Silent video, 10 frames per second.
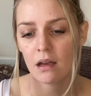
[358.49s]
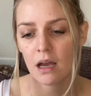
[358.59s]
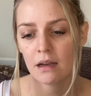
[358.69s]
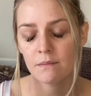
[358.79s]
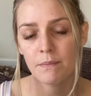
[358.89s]

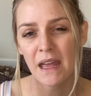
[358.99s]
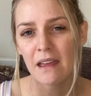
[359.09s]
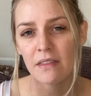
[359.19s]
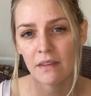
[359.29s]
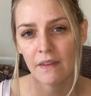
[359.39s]
And
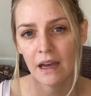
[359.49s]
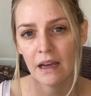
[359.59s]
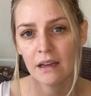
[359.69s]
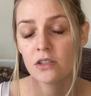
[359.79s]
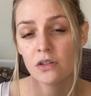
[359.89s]
bigger than
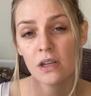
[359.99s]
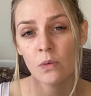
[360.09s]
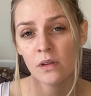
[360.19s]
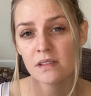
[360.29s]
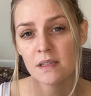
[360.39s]
that, do you
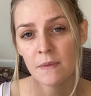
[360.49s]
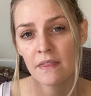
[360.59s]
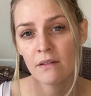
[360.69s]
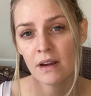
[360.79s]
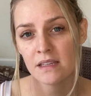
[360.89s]
want to
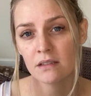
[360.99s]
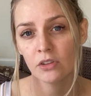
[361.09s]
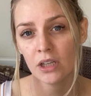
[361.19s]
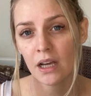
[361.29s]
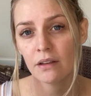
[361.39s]
spend the rest of
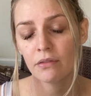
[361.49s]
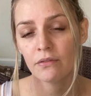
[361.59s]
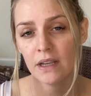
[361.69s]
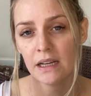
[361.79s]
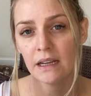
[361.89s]
your life
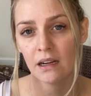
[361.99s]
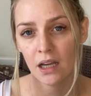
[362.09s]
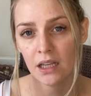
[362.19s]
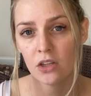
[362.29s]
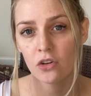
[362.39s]
feeling like you're